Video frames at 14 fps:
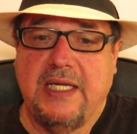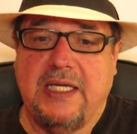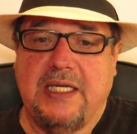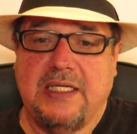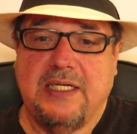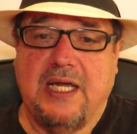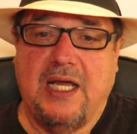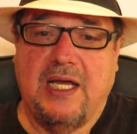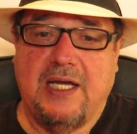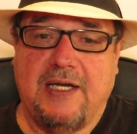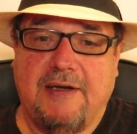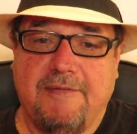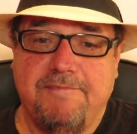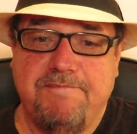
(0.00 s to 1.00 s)
And
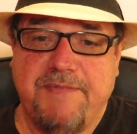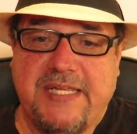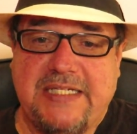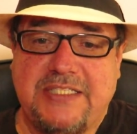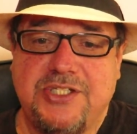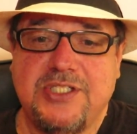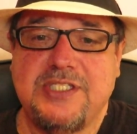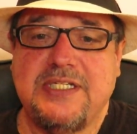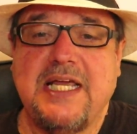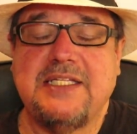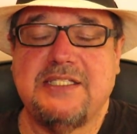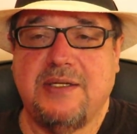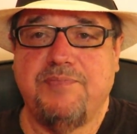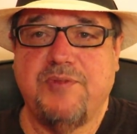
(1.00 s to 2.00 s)
um, it is just
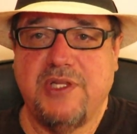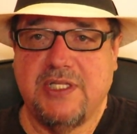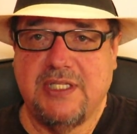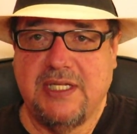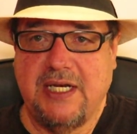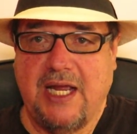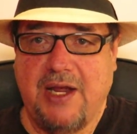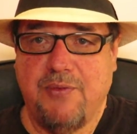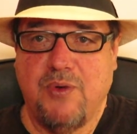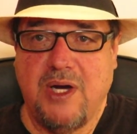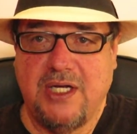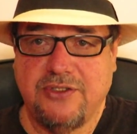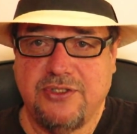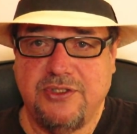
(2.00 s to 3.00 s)
not something that I
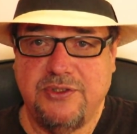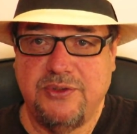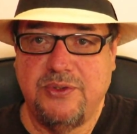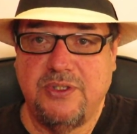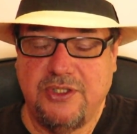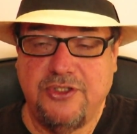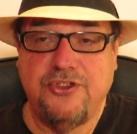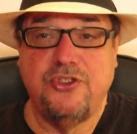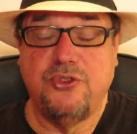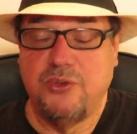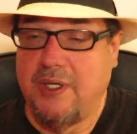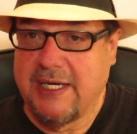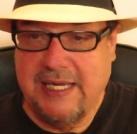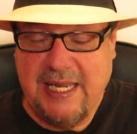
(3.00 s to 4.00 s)
want to
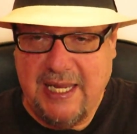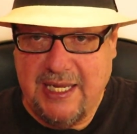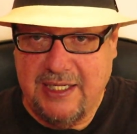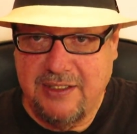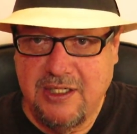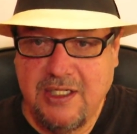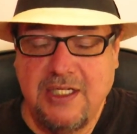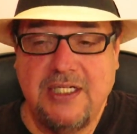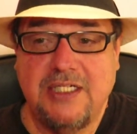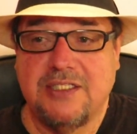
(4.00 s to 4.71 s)
do again.